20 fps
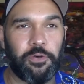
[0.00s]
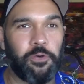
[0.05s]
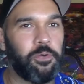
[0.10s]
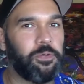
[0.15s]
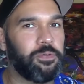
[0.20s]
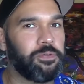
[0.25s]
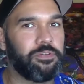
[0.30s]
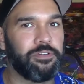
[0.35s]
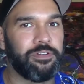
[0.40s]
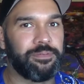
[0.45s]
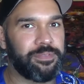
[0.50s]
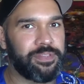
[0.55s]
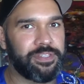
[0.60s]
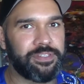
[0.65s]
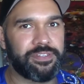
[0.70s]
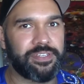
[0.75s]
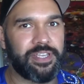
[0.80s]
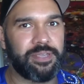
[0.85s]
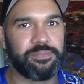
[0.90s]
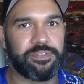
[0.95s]
all grew up in the
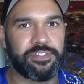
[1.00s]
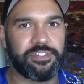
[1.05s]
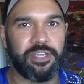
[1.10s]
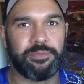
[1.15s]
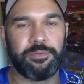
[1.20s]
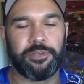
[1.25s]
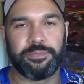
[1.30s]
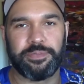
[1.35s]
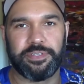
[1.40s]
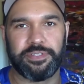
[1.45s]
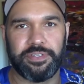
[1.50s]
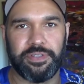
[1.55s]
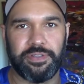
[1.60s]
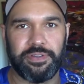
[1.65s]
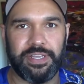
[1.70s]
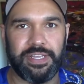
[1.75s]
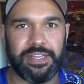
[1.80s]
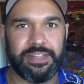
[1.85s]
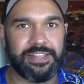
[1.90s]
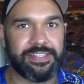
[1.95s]
same suburbs as you
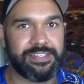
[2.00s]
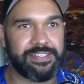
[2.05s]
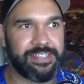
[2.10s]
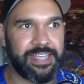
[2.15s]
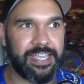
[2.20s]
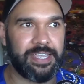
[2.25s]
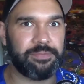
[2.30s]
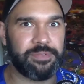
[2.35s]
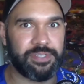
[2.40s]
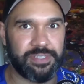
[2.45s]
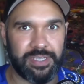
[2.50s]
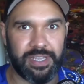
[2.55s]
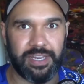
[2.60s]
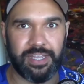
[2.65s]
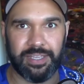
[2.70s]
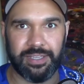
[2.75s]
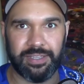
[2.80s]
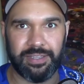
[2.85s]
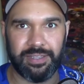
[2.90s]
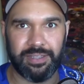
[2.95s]
did in the same
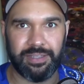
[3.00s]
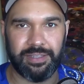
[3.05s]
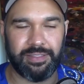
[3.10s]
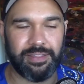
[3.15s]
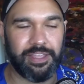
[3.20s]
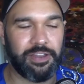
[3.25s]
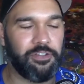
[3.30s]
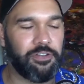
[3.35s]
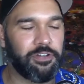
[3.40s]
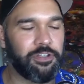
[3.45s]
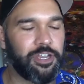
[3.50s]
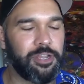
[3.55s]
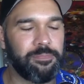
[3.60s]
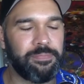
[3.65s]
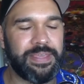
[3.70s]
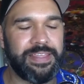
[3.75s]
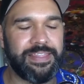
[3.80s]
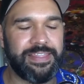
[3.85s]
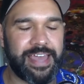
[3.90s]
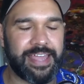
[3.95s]
city. They're not going to
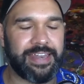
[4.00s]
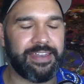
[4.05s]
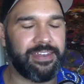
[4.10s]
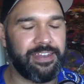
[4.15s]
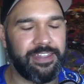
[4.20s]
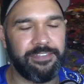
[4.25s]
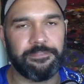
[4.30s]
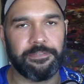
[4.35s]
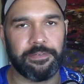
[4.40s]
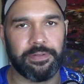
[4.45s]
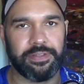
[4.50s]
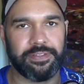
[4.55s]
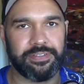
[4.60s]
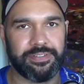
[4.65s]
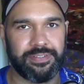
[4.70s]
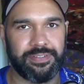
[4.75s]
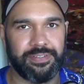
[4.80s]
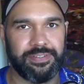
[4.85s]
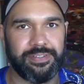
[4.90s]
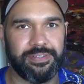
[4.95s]
be that different
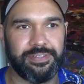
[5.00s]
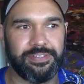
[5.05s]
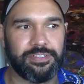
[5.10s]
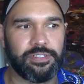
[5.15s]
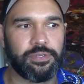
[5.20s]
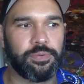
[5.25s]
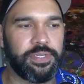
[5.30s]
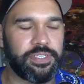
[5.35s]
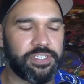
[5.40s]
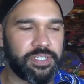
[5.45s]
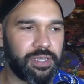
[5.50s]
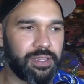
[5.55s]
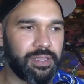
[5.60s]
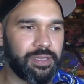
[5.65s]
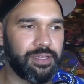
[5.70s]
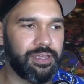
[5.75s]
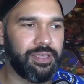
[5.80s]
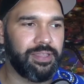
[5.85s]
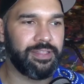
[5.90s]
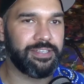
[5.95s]
to each other.
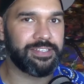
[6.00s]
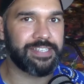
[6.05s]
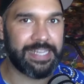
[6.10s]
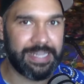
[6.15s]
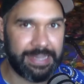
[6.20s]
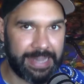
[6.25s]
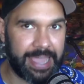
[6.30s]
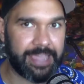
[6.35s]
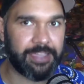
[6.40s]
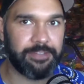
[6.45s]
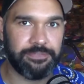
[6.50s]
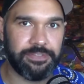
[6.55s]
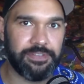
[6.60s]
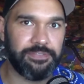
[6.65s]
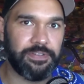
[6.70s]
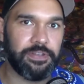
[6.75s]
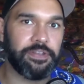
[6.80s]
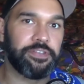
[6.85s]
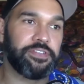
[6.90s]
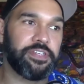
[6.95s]
There's a lack of
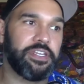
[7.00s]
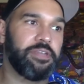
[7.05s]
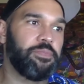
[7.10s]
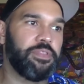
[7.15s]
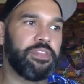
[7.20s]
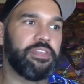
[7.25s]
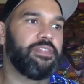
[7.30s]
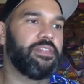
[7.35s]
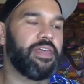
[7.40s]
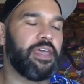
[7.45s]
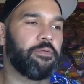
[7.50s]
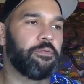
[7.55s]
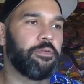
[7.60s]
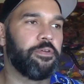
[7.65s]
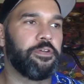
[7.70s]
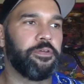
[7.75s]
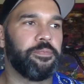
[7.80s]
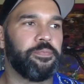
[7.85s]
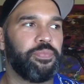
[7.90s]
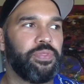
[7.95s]
diversity within that
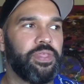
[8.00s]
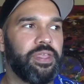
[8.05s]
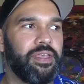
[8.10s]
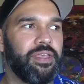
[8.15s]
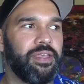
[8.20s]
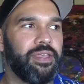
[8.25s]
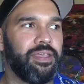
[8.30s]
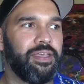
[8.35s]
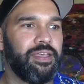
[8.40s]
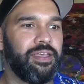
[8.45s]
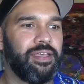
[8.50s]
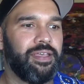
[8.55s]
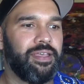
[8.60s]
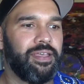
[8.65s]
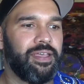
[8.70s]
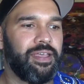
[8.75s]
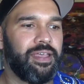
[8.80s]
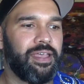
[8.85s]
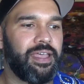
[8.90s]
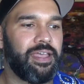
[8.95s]
room.
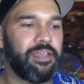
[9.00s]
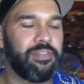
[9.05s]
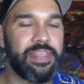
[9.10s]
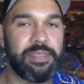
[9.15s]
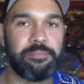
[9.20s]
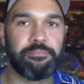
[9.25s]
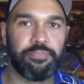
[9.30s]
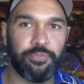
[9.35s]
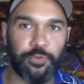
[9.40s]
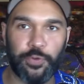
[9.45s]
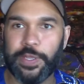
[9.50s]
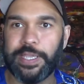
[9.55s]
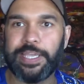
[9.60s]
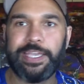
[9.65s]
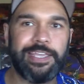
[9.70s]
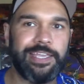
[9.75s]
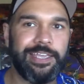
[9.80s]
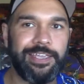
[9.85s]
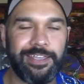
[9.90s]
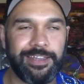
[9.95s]
And they're
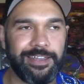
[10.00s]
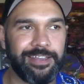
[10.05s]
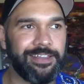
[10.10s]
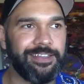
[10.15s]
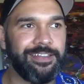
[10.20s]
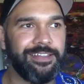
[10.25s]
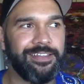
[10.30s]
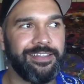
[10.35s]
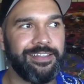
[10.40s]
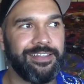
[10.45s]
bringing in